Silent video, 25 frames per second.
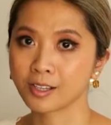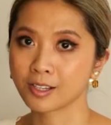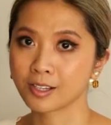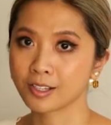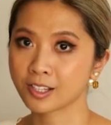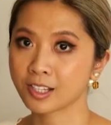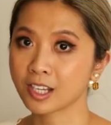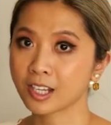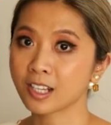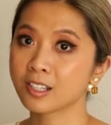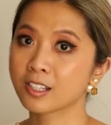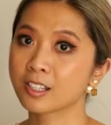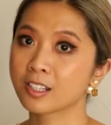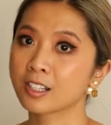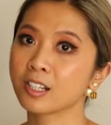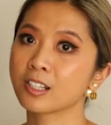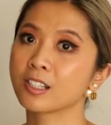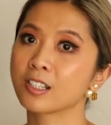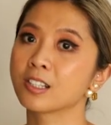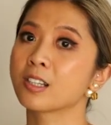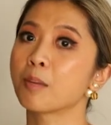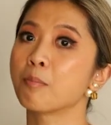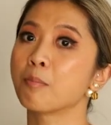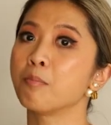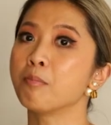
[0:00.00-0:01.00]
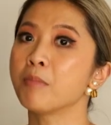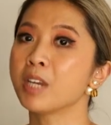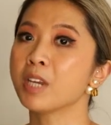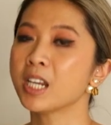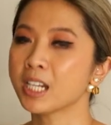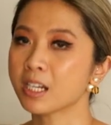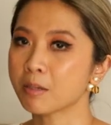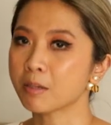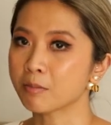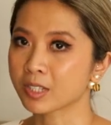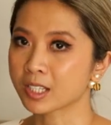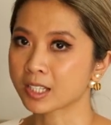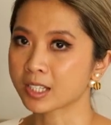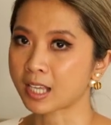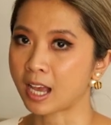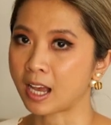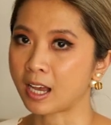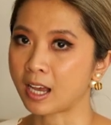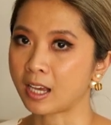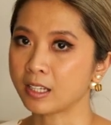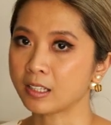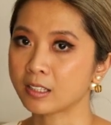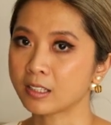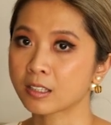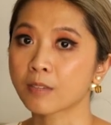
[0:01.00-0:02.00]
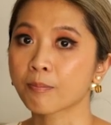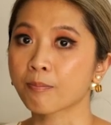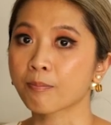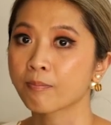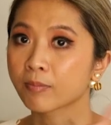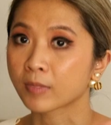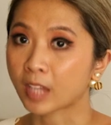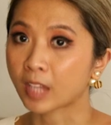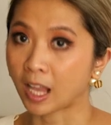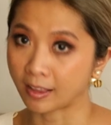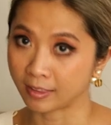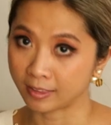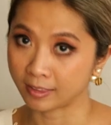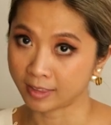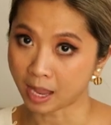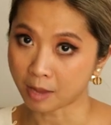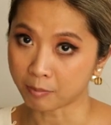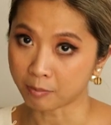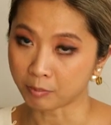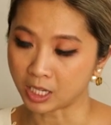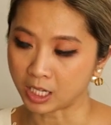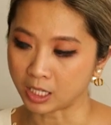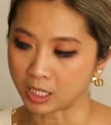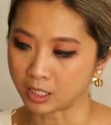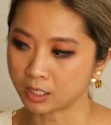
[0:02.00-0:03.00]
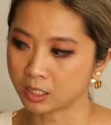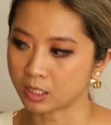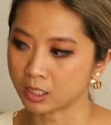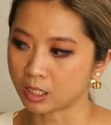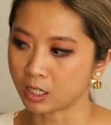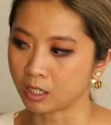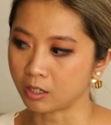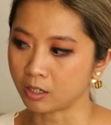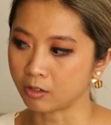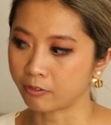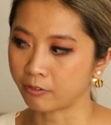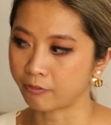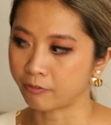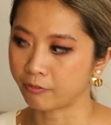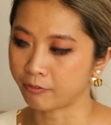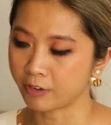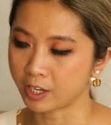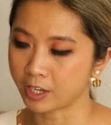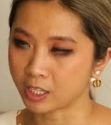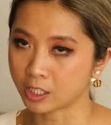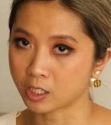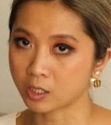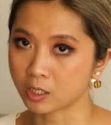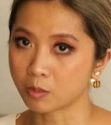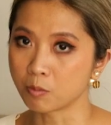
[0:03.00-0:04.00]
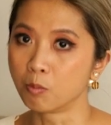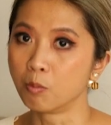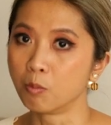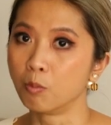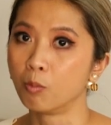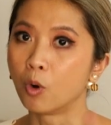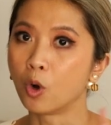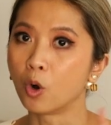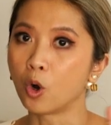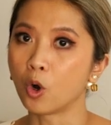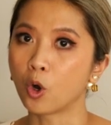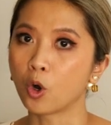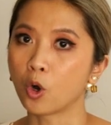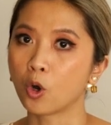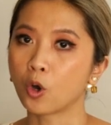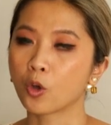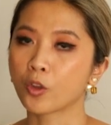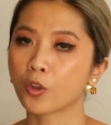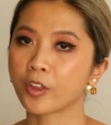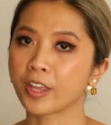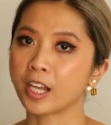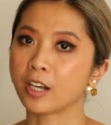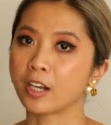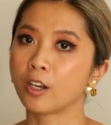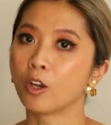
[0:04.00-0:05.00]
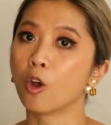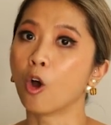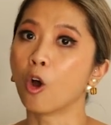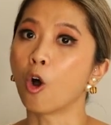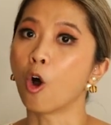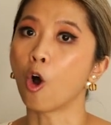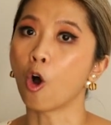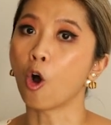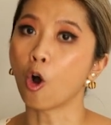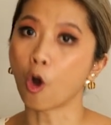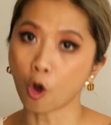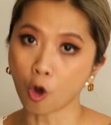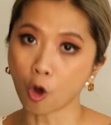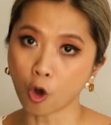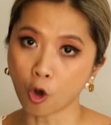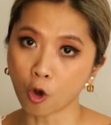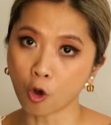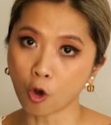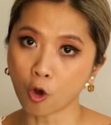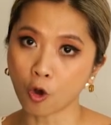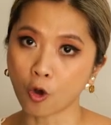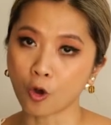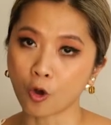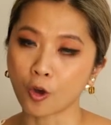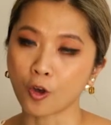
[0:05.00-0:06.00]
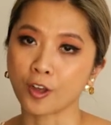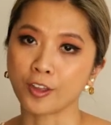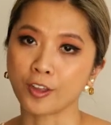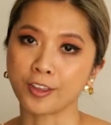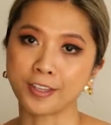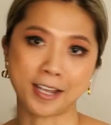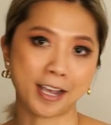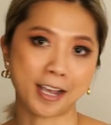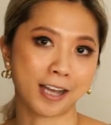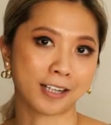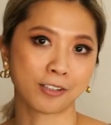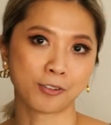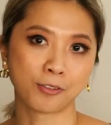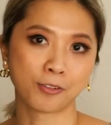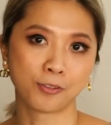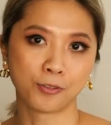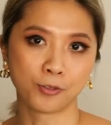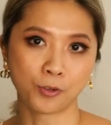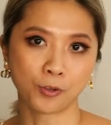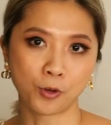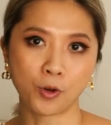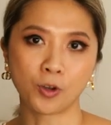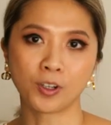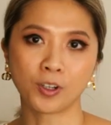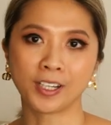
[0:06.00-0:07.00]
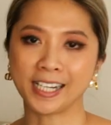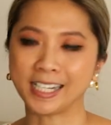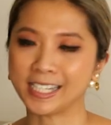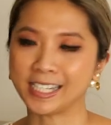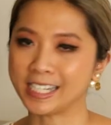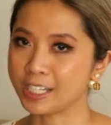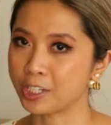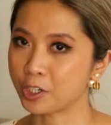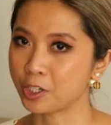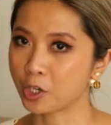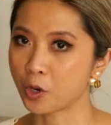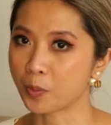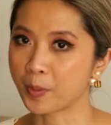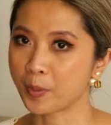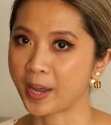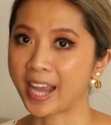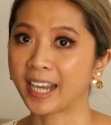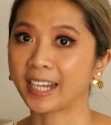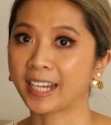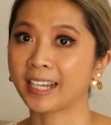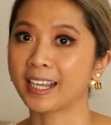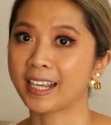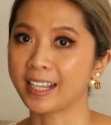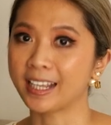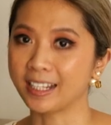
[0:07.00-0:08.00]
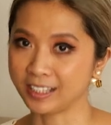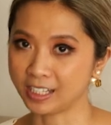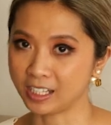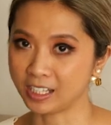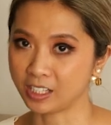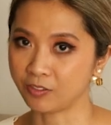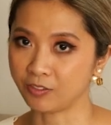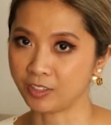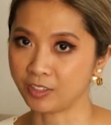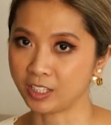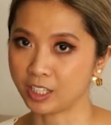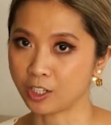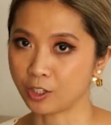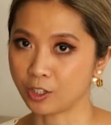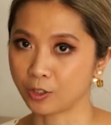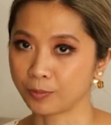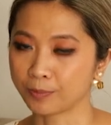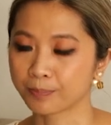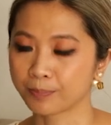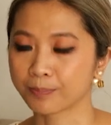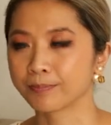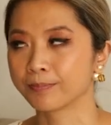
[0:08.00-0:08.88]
Since this is a medium size, that means it fits more than all the other 4 Lady Dior bags in this video.